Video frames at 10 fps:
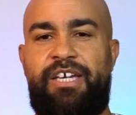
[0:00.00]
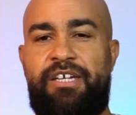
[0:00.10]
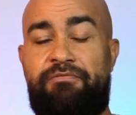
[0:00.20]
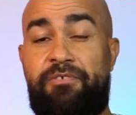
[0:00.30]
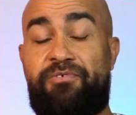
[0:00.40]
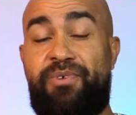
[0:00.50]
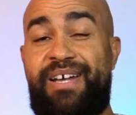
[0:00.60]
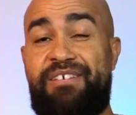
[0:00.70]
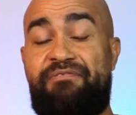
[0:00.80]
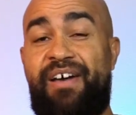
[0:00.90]
And if you've
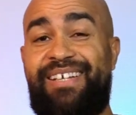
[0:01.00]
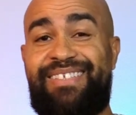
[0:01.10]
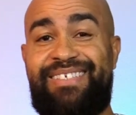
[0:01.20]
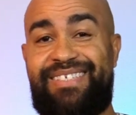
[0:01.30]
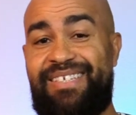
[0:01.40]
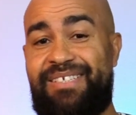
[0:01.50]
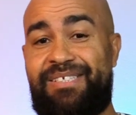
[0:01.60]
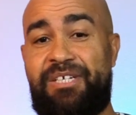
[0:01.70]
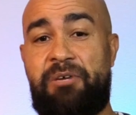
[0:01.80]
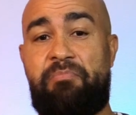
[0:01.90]
tried to find these
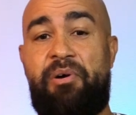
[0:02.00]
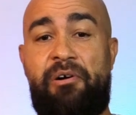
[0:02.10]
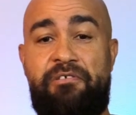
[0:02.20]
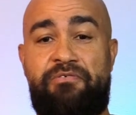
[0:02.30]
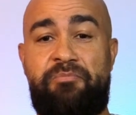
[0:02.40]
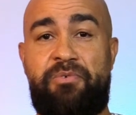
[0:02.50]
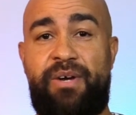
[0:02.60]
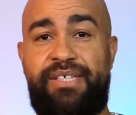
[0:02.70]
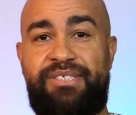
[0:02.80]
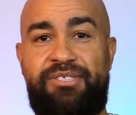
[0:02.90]
things apart from
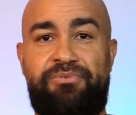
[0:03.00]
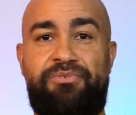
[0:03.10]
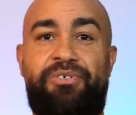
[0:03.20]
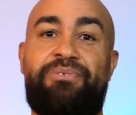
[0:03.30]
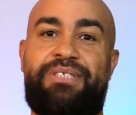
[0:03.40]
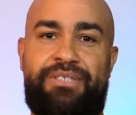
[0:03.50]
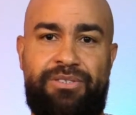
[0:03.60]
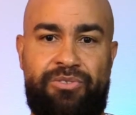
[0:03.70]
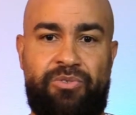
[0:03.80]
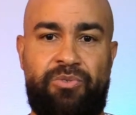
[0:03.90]
Christ, you know this
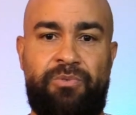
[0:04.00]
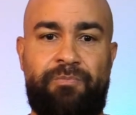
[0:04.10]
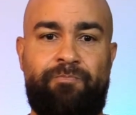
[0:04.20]
is true.